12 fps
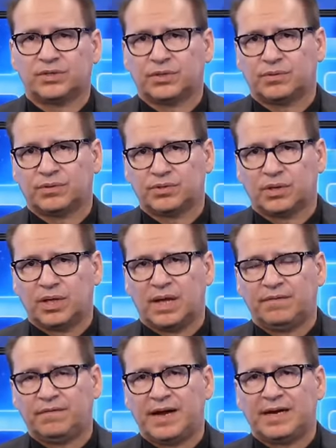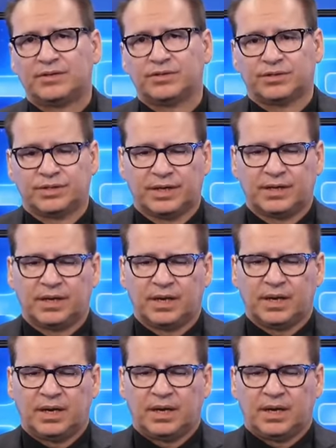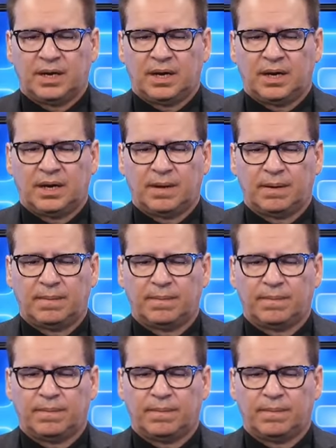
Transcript: So there's a lot of factors that